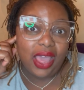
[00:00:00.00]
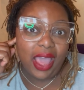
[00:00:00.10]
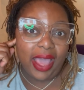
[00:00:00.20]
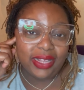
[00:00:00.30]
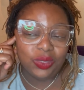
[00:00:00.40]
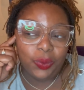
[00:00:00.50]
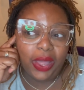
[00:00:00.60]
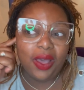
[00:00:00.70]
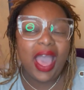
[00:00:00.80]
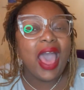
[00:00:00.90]
as
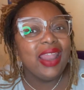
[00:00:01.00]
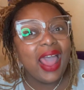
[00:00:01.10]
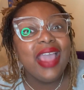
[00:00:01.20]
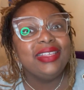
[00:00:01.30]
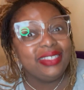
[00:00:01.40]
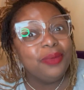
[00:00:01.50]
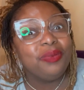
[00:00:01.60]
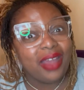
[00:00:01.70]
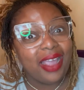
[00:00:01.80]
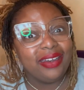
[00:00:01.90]
well. I like zip
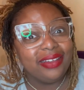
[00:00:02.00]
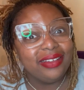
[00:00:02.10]
lining.